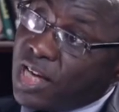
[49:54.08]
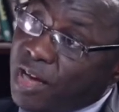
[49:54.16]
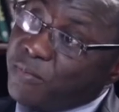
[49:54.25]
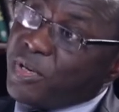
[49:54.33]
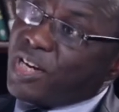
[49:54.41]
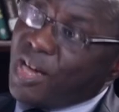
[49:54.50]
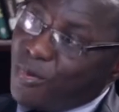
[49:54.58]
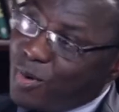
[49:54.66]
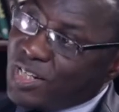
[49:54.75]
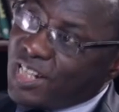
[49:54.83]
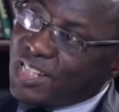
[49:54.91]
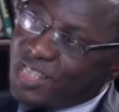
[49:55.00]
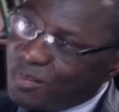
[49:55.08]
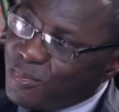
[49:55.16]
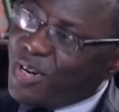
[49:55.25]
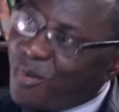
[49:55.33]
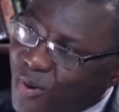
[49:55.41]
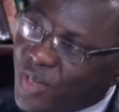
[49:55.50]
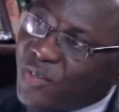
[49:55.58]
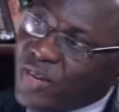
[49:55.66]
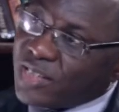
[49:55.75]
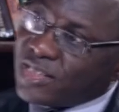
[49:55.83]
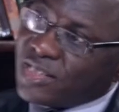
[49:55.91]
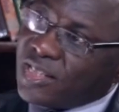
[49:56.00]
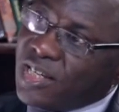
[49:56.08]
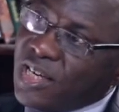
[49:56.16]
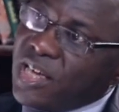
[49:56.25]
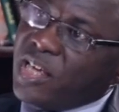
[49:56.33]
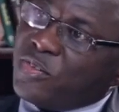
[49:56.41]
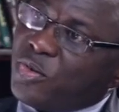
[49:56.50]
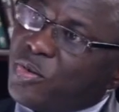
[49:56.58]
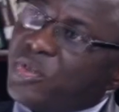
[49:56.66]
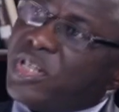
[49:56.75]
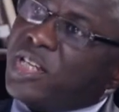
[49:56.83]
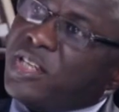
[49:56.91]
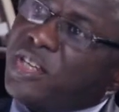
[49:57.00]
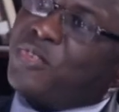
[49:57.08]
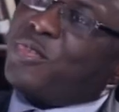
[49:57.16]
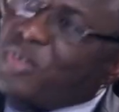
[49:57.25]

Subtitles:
have been awarded similar contracts. And so you didn't need to